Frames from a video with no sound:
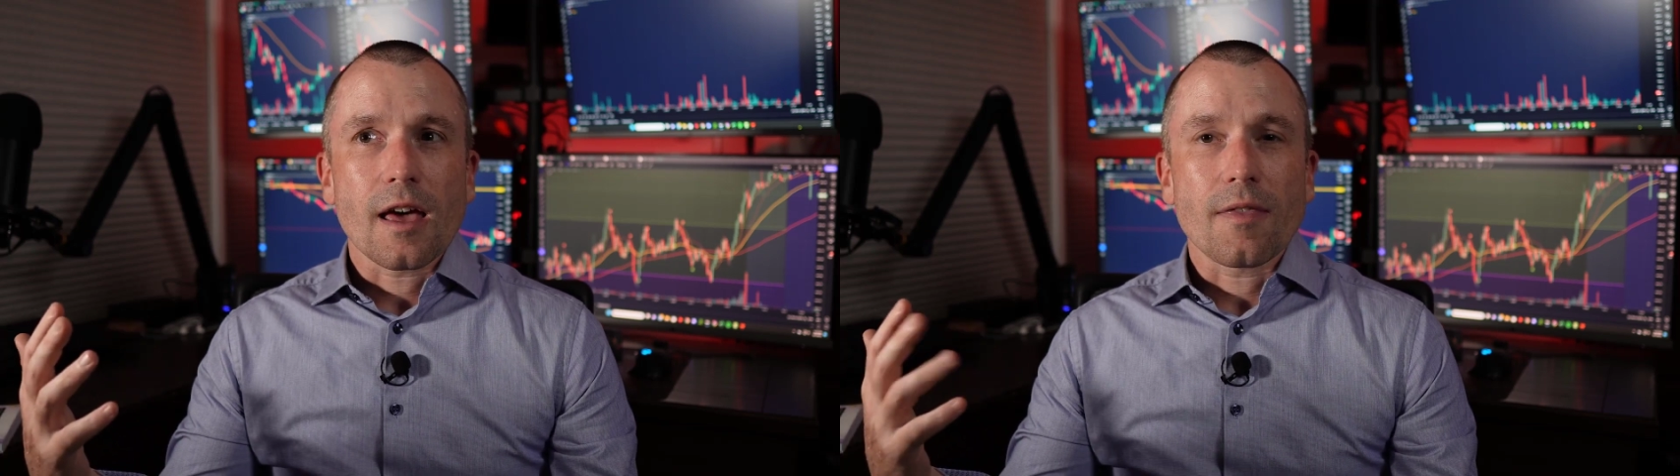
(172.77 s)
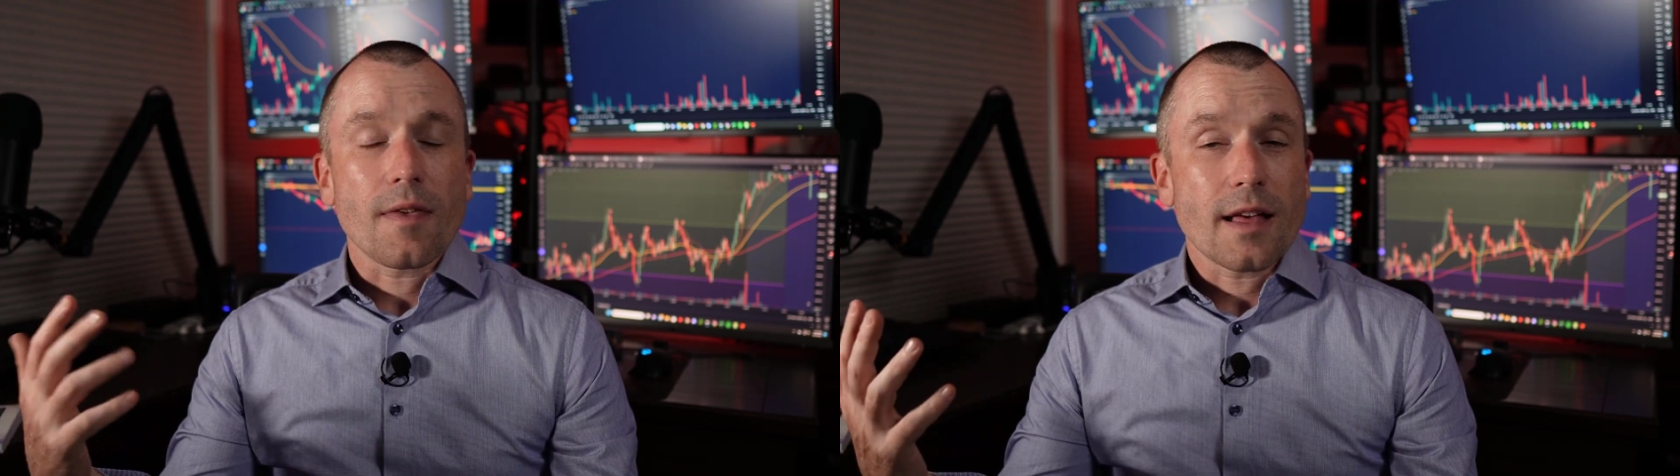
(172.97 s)

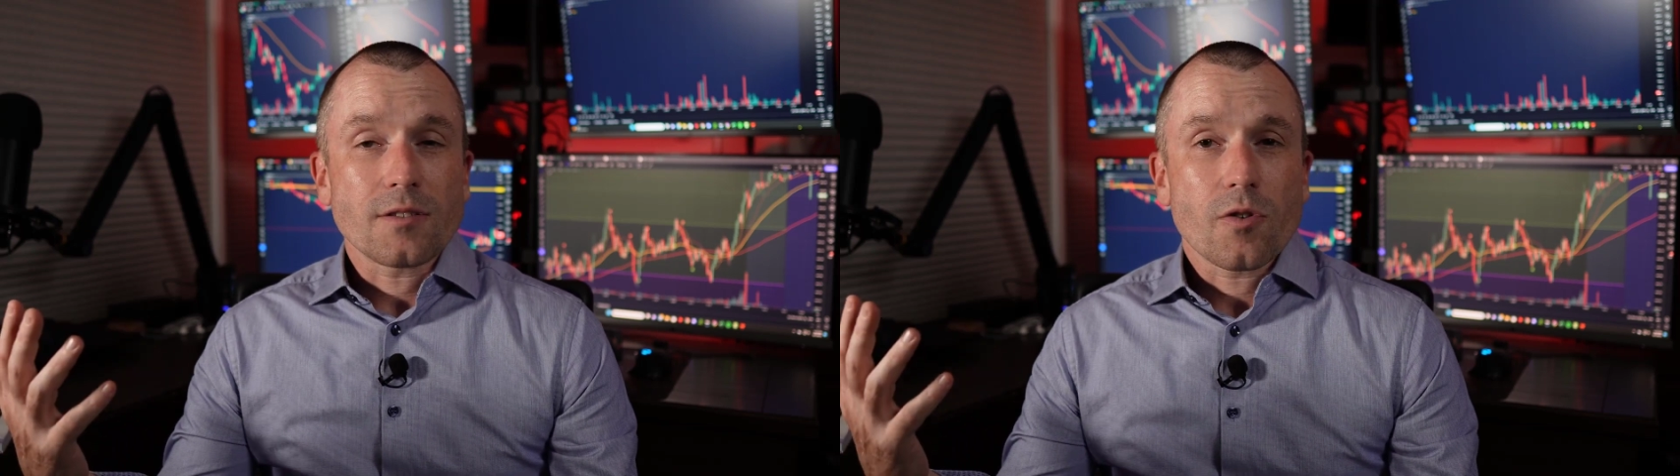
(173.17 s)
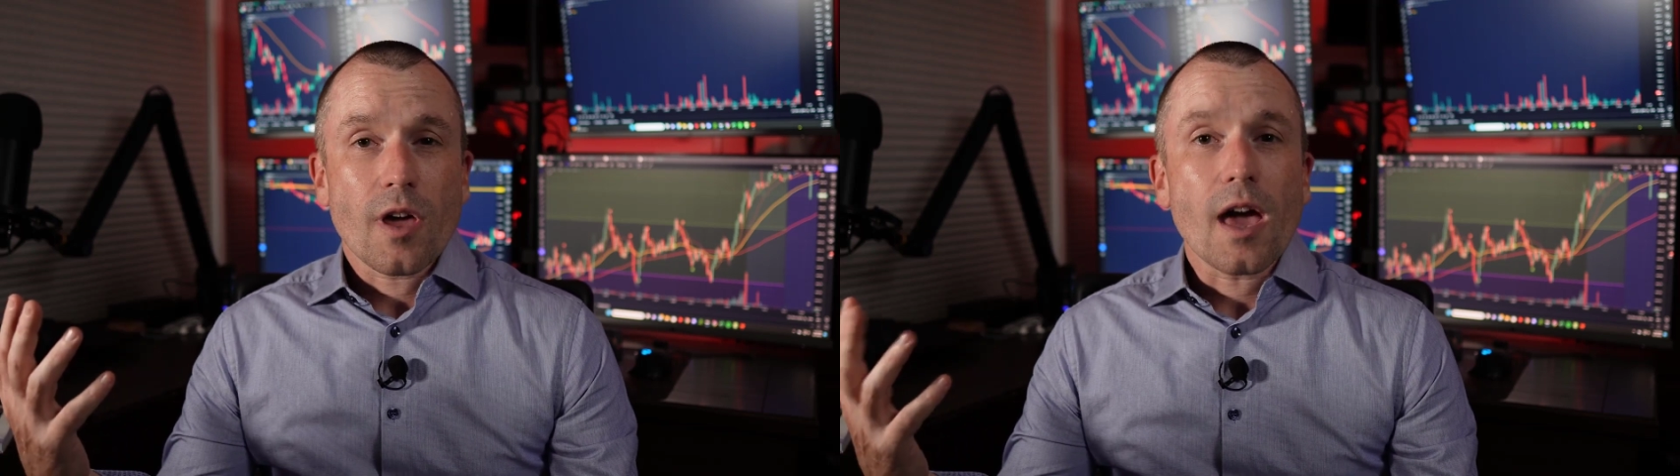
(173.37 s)
and then
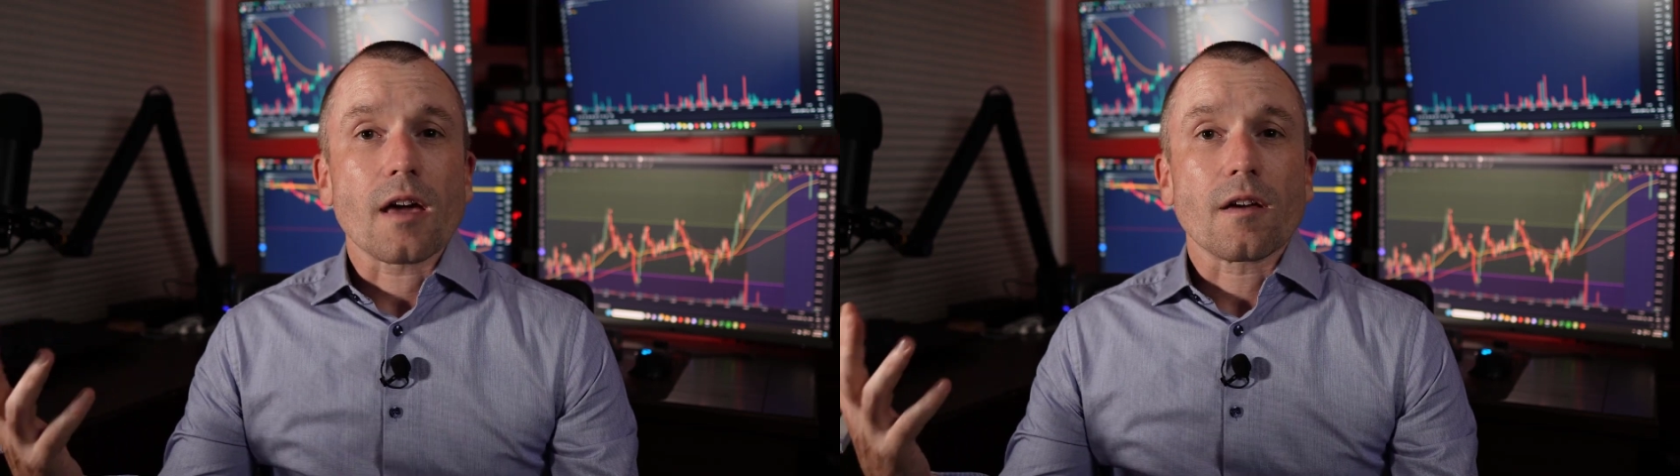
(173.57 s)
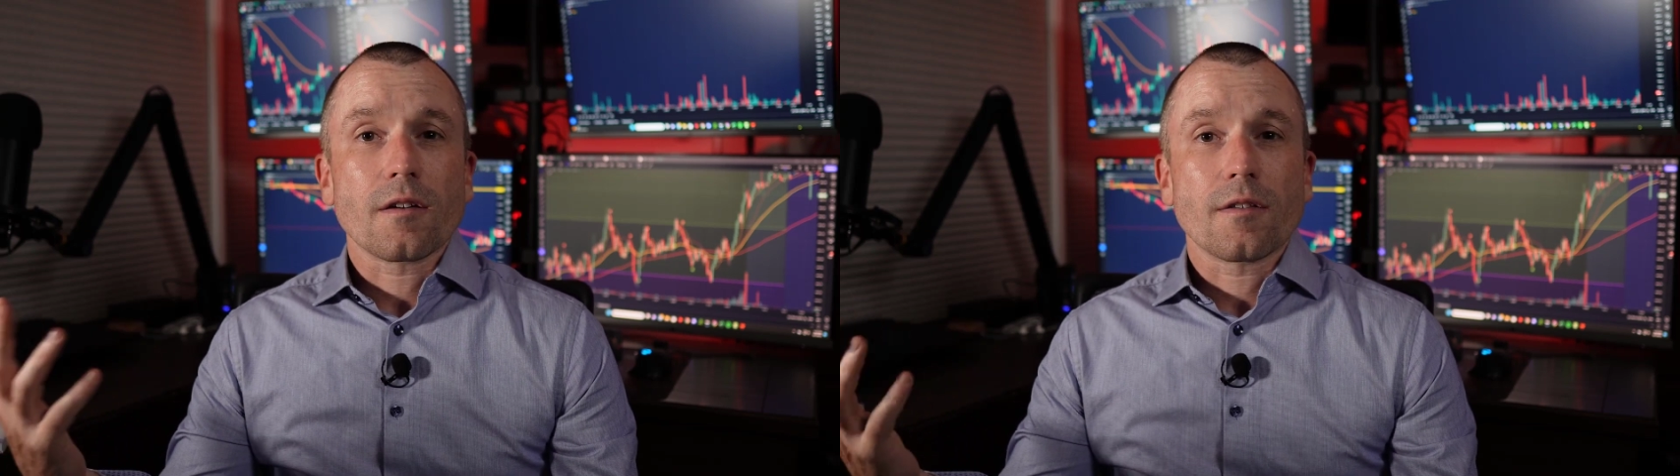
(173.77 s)
that's okay.